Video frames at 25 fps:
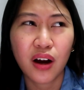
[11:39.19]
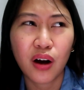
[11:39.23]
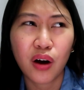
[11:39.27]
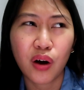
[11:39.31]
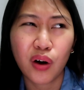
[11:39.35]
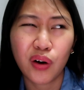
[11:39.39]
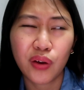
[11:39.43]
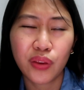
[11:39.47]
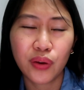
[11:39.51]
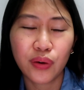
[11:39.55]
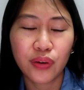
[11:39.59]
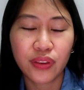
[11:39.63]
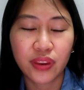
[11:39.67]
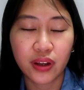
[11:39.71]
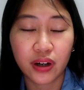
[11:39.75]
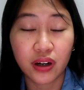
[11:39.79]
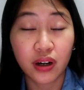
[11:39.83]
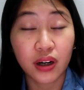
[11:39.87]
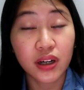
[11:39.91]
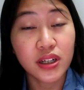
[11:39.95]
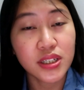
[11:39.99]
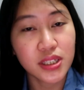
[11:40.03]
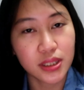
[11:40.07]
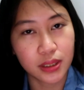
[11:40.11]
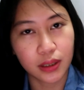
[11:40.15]
Although there
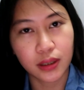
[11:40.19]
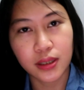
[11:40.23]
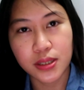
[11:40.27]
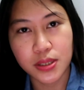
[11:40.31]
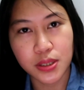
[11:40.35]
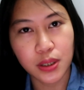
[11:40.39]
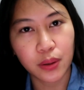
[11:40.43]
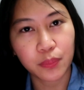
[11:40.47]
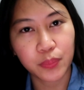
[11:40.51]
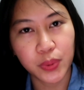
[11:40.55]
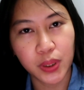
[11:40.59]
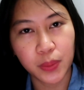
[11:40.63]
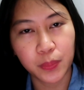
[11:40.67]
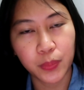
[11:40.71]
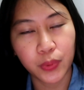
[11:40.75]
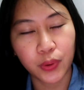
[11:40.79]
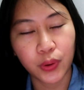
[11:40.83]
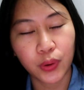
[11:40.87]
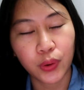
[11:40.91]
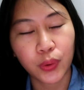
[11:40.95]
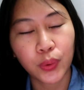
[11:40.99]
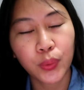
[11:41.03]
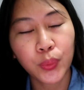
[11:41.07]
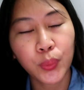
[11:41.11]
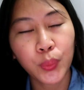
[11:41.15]
are still some
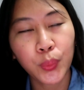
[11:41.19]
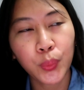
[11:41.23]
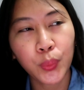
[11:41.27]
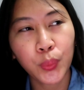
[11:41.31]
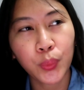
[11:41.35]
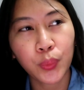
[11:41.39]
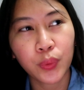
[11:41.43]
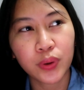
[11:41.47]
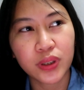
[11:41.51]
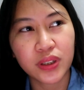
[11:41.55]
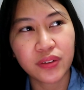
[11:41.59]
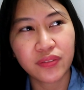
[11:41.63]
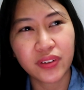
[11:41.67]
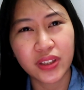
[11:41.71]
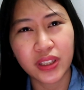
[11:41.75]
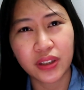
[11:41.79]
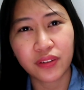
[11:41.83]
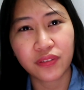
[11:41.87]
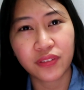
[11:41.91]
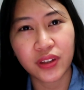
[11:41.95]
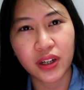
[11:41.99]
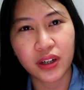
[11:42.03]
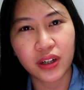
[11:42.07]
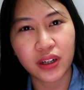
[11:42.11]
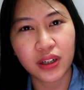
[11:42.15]
people who, even
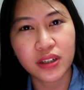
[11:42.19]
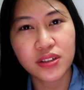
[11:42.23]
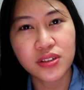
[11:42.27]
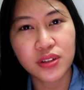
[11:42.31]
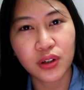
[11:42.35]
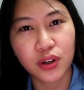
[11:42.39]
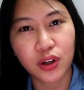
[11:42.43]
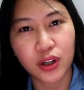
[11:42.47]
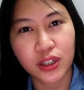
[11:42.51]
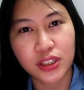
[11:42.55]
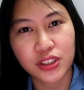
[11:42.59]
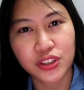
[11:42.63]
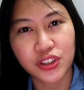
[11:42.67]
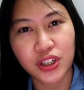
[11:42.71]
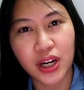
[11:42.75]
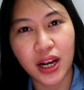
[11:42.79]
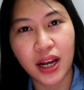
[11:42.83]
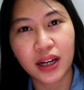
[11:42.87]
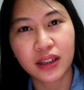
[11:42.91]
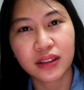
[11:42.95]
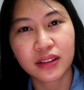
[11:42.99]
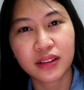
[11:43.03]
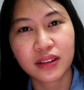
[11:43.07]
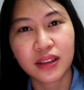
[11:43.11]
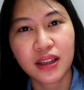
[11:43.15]
if there is a
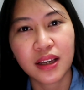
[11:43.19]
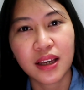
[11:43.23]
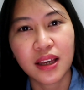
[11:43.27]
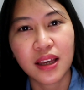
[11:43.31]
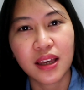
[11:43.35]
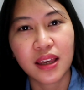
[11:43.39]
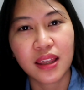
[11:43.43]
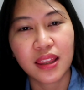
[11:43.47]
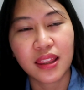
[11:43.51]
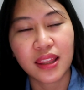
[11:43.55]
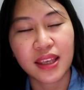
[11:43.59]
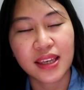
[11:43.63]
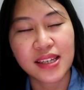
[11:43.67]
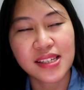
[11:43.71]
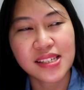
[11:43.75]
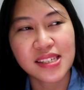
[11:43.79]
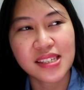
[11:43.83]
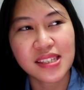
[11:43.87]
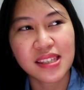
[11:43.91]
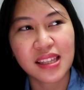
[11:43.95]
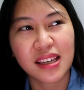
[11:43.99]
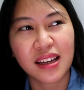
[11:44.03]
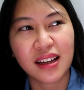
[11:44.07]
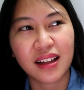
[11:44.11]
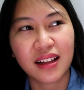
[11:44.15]
contract, they
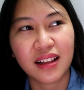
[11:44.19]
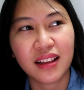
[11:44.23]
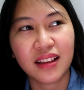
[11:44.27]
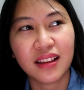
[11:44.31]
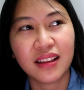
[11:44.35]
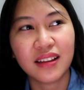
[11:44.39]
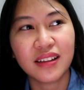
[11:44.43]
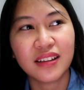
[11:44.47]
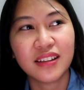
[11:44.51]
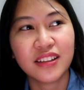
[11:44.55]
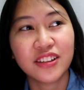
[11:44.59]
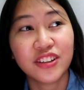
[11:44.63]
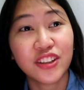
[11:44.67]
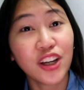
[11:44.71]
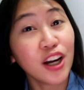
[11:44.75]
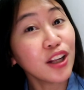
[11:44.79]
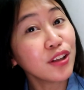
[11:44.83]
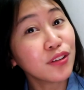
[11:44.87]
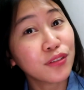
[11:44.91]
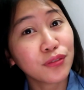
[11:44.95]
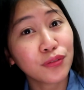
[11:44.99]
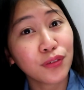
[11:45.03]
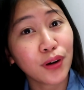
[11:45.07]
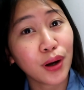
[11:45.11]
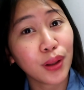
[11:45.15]
still
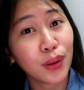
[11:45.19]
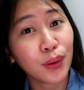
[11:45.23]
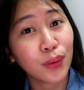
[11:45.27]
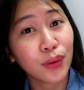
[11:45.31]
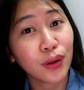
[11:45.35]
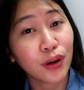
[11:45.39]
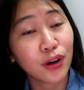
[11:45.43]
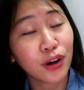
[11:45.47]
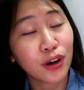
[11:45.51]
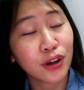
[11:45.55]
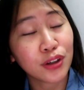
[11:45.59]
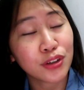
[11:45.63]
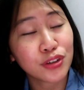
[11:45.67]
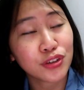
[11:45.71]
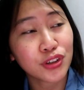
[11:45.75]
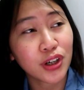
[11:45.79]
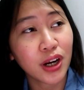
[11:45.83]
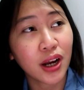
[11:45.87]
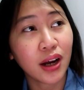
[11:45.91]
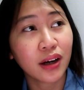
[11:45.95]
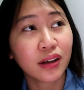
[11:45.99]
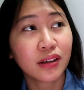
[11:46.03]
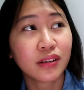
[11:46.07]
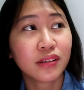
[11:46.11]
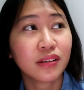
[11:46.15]
not follow the
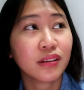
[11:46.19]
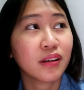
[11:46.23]
contract.